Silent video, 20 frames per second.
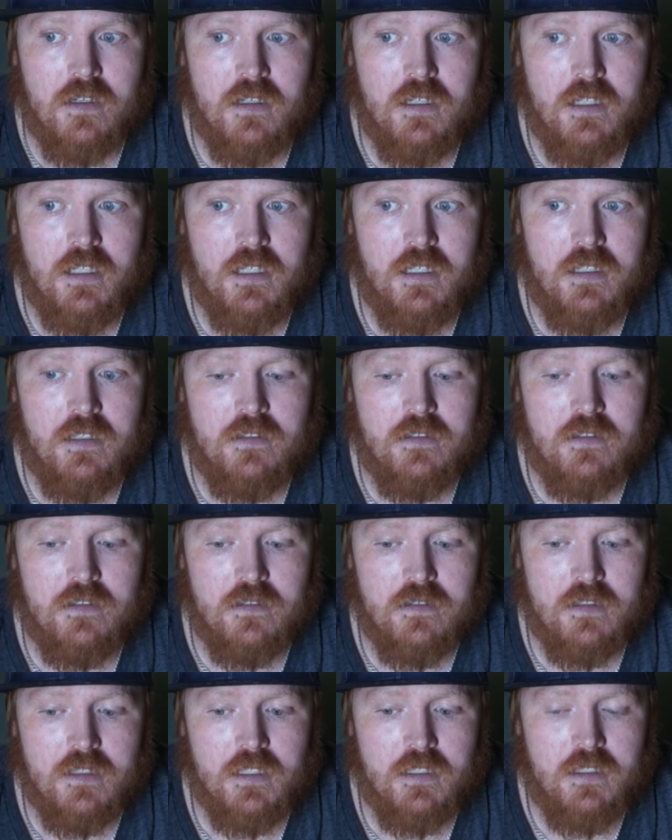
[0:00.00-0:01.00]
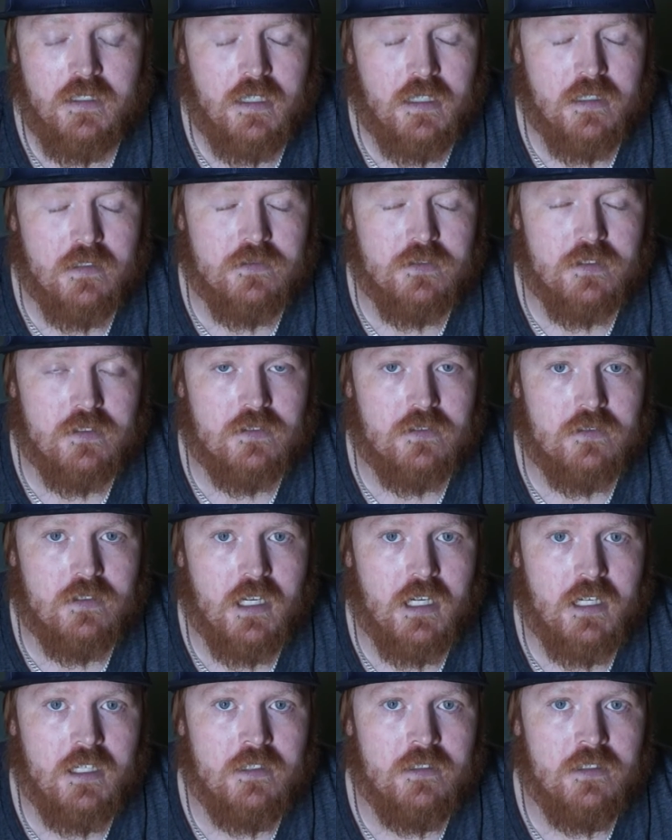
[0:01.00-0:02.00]
And yeah, now I'm just
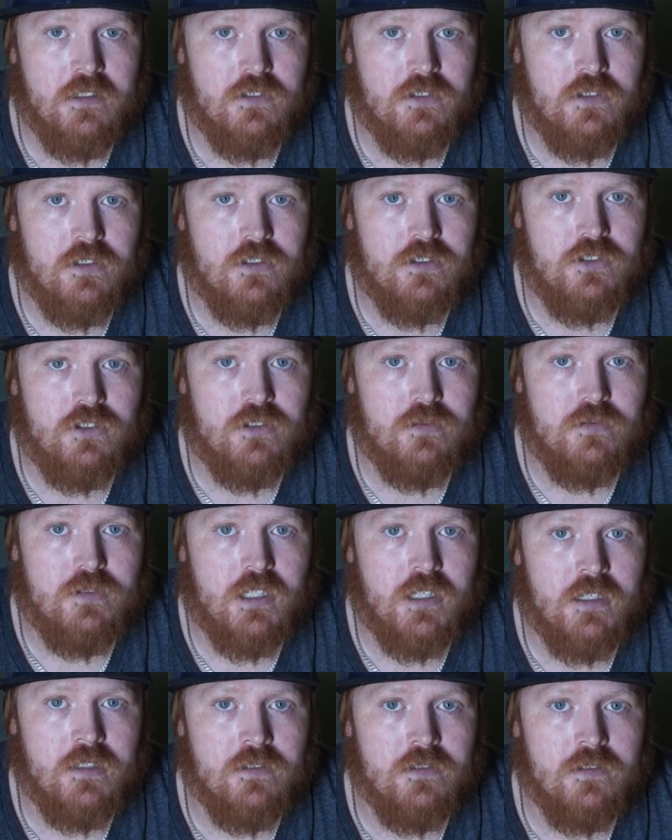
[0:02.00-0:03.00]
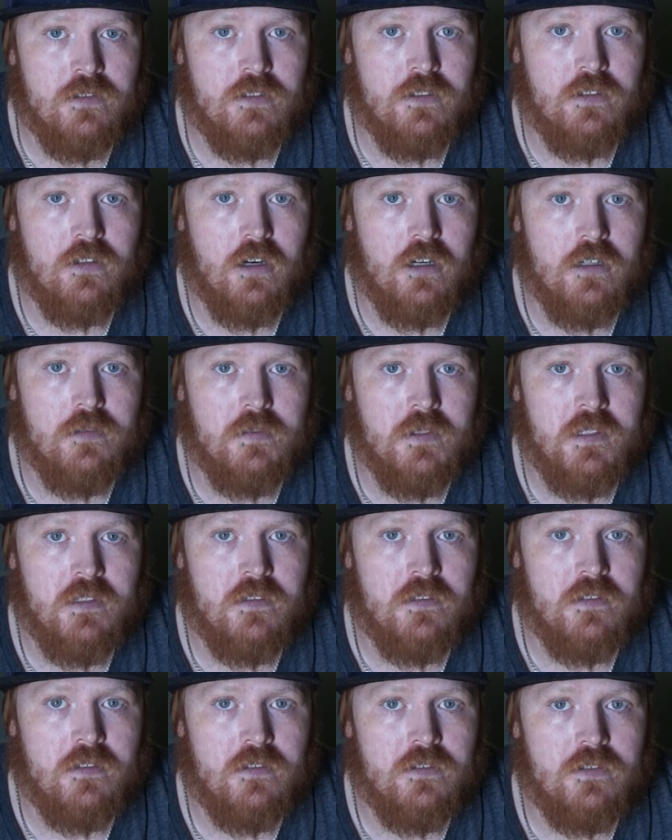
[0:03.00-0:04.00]
creating this YouTube channel and
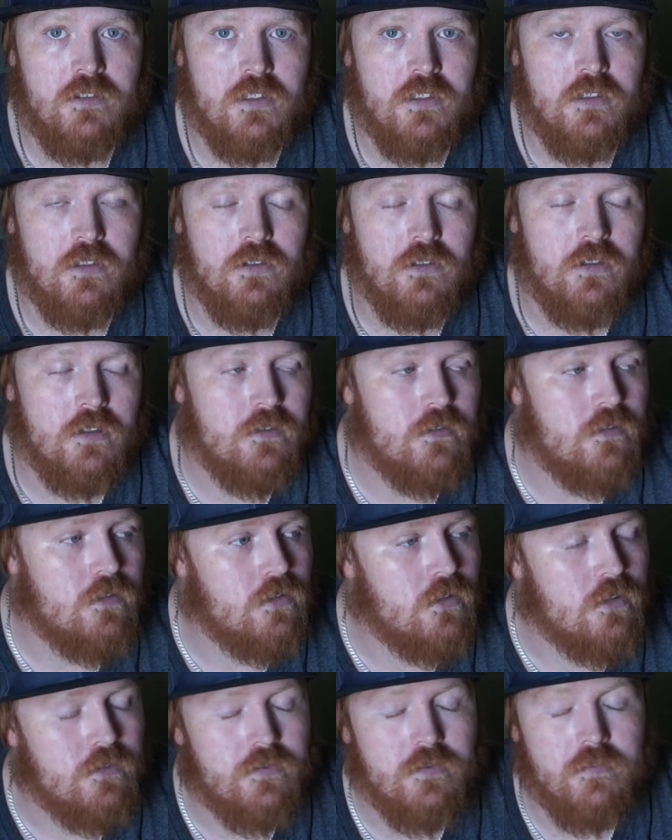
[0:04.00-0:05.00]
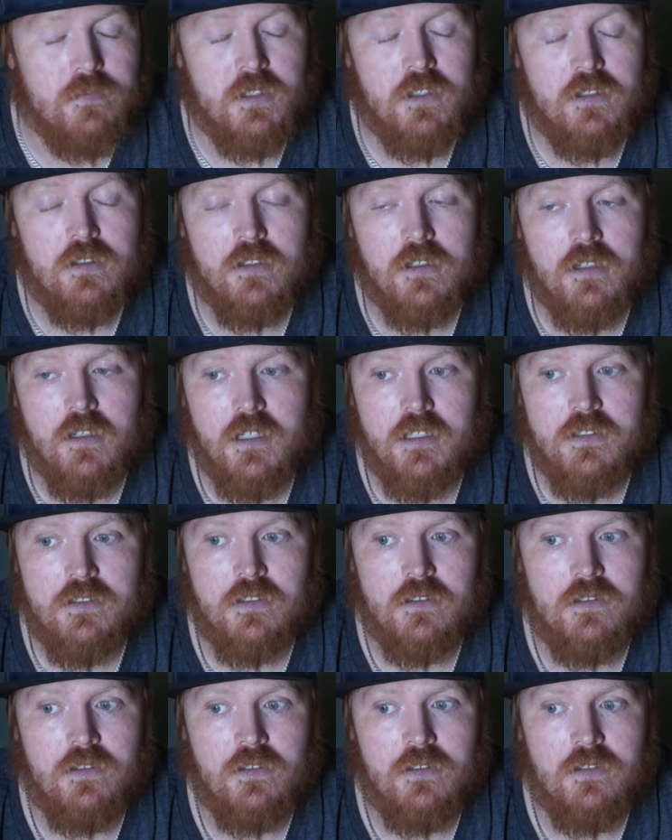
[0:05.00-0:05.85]
hoping to learn a lot from you guys,